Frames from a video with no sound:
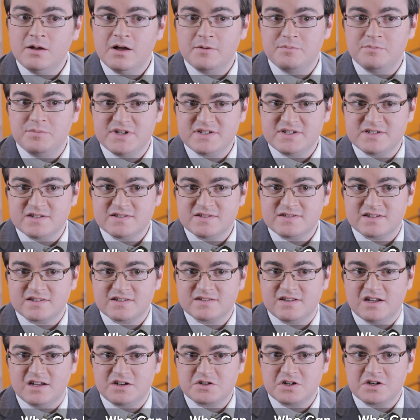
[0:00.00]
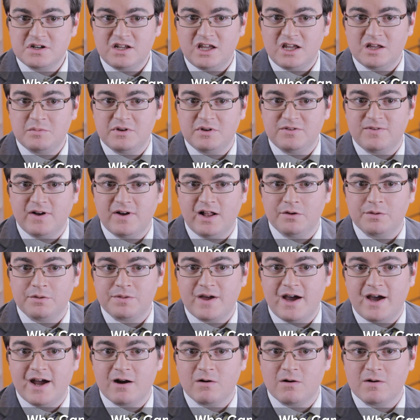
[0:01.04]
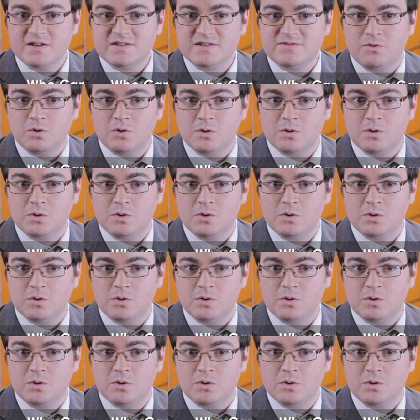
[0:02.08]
A business extension can be filed with IRS